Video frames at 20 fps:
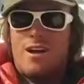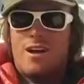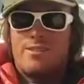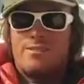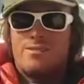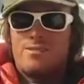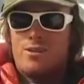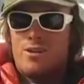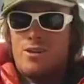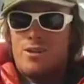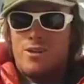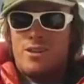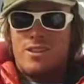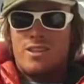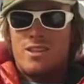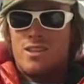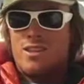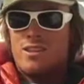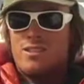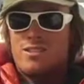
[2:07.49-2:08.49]
And so I
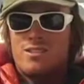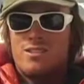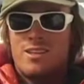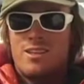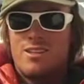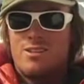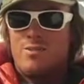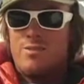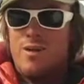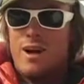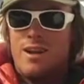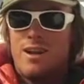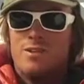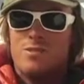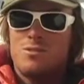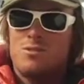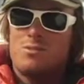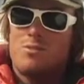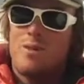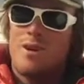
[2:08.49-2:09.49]
think he slithered back
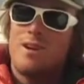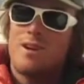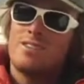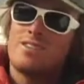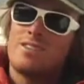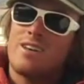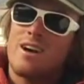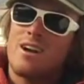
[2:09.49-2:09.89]
to his parents'